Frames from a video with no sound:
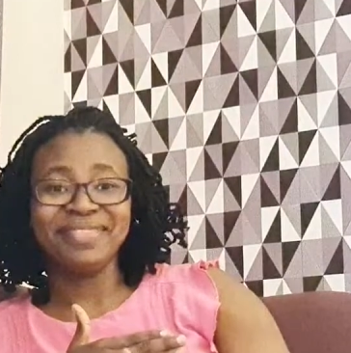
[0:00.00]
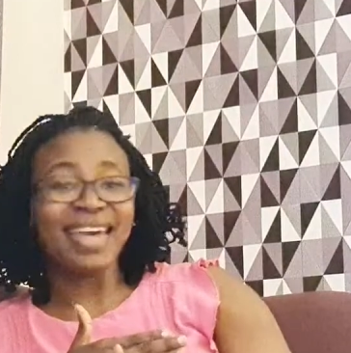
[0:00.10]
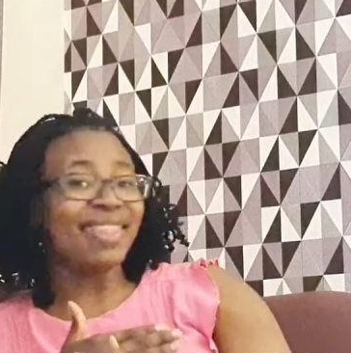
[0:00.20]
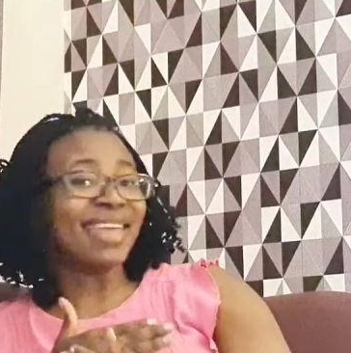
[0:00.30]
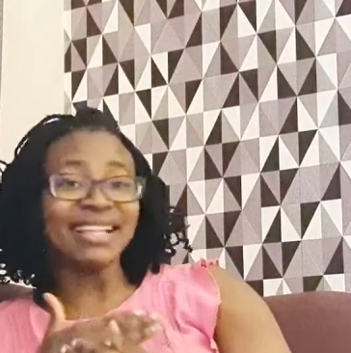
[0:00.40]

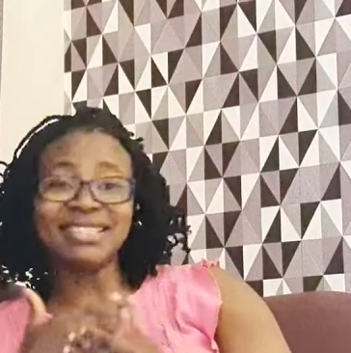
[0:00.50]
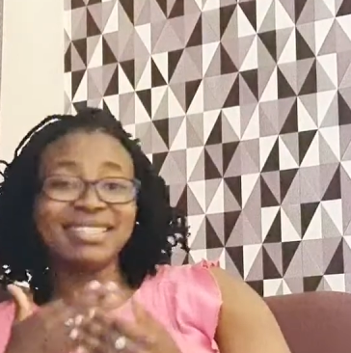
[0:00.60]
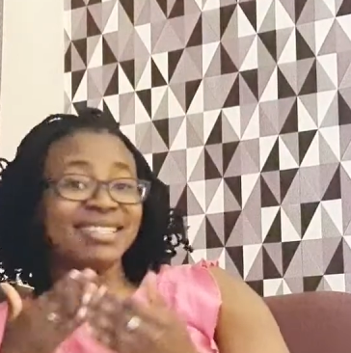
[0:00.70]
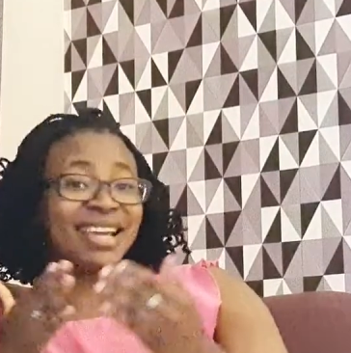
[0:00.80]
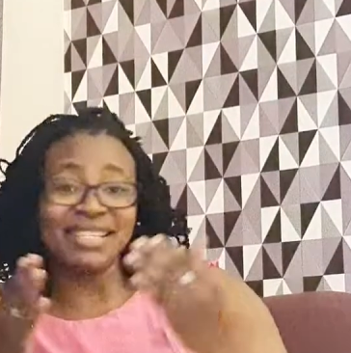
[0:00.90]

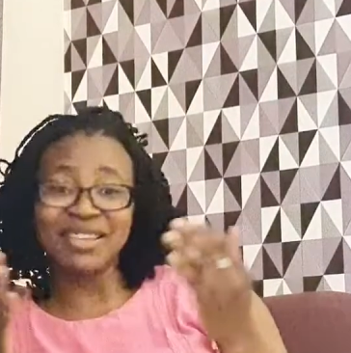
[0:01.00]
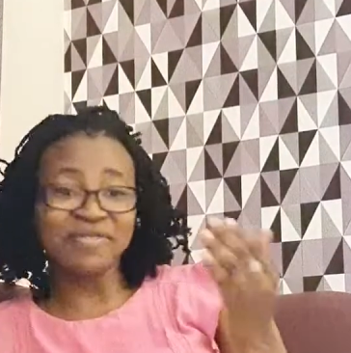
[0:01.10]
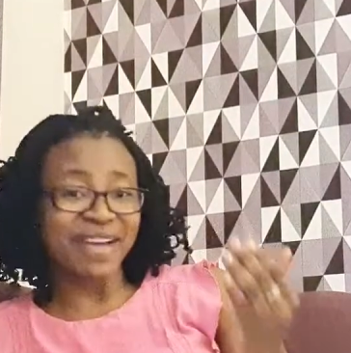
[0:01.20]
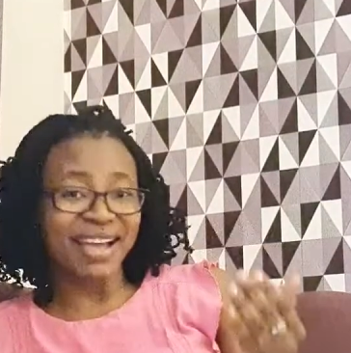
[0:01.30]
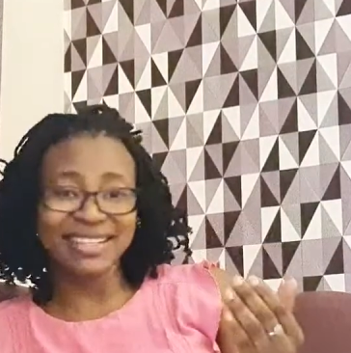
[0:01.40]
That's just the
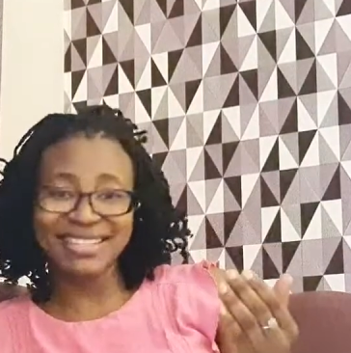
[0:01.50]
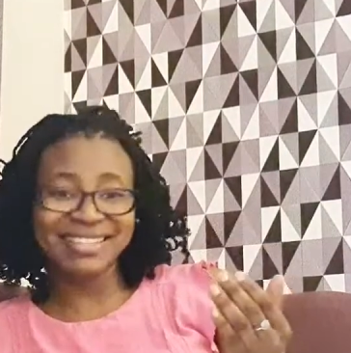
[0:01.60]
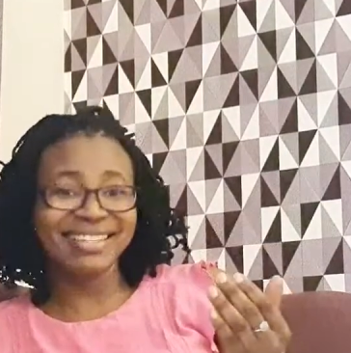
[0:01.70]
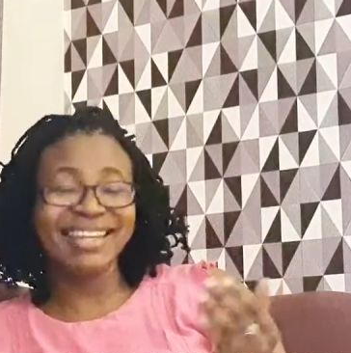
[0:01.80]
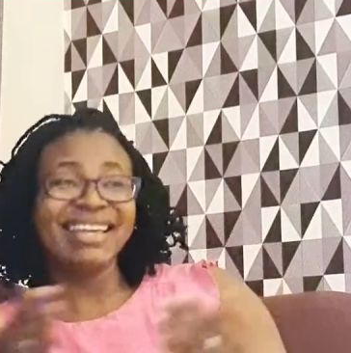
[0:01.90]

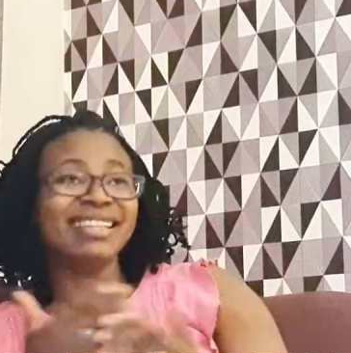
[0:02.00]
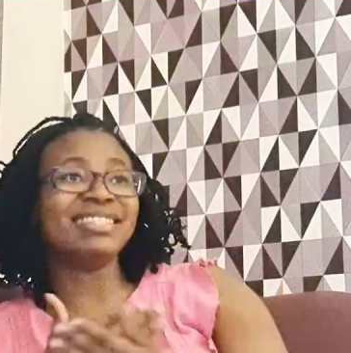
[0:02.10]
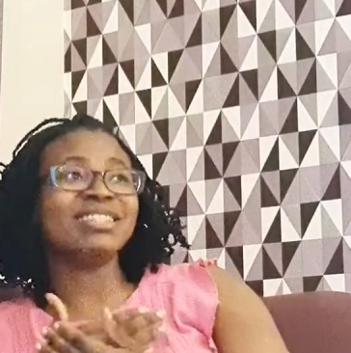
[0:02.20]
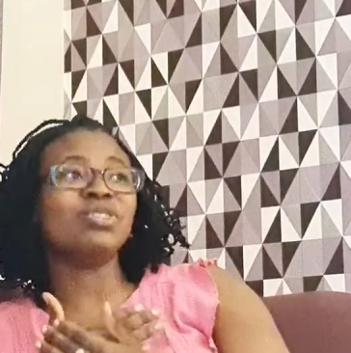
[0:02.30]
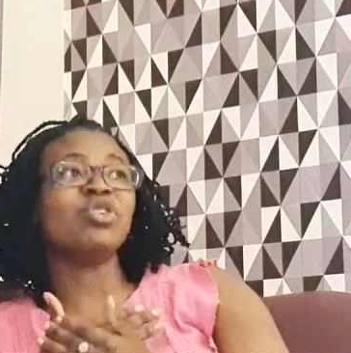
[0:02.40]
fact.
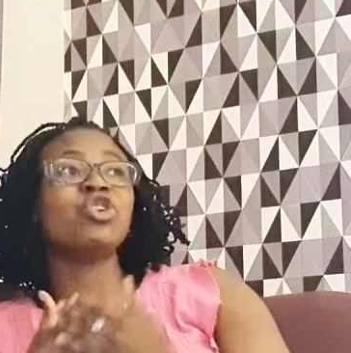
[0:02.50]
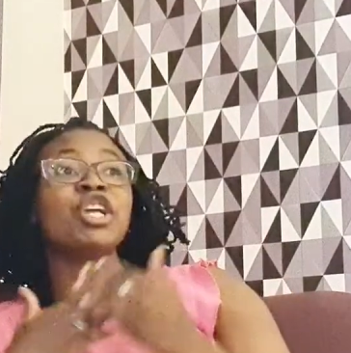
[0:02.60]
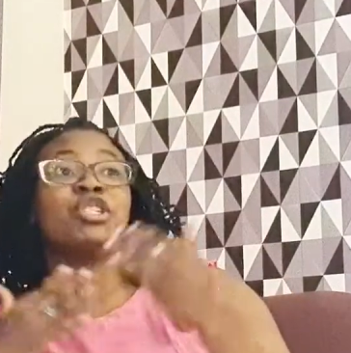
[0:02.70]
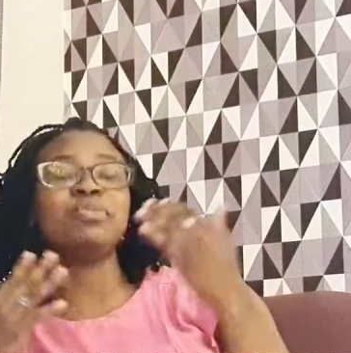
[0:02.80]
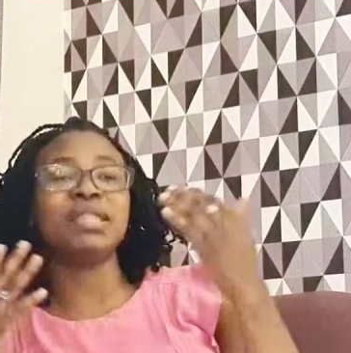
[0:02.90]
It's not
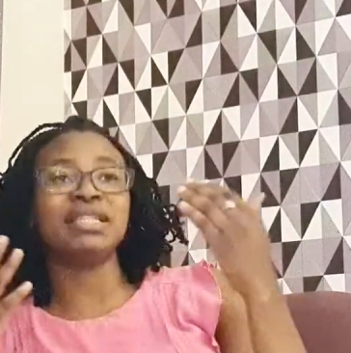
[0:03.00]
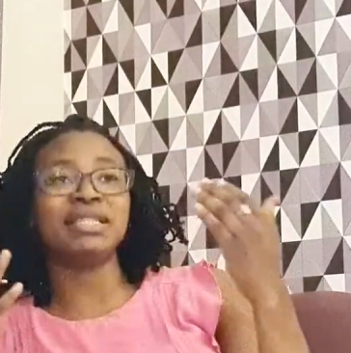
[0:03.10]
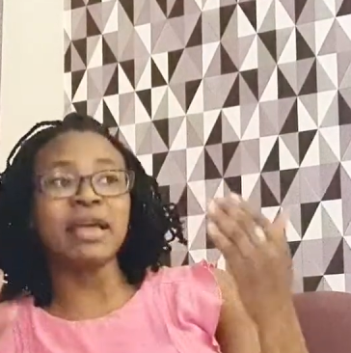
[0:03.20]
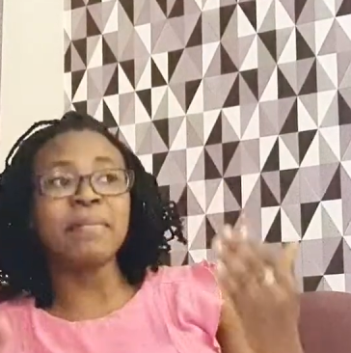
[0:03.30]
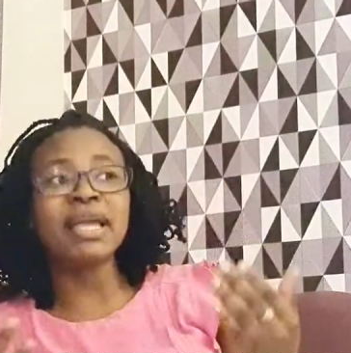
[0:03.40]
going to be the
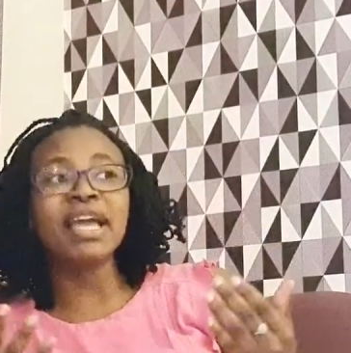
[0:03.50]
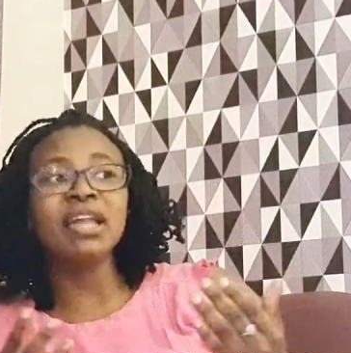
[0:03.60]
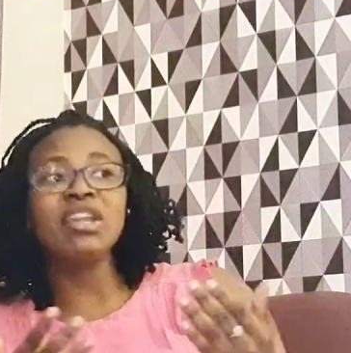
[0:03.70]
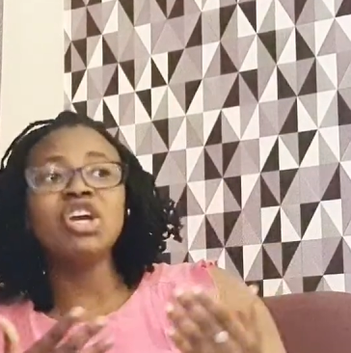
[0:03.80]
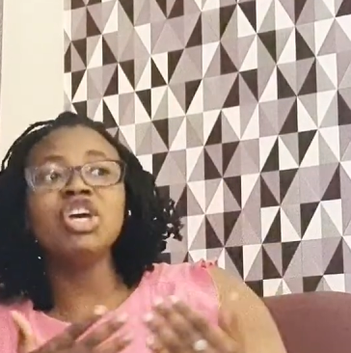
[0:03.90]
same
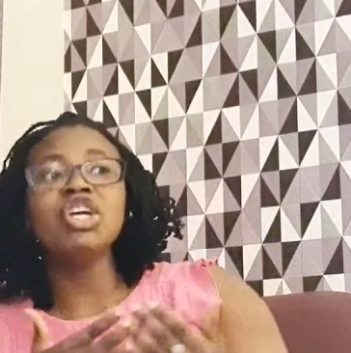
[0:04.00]
again.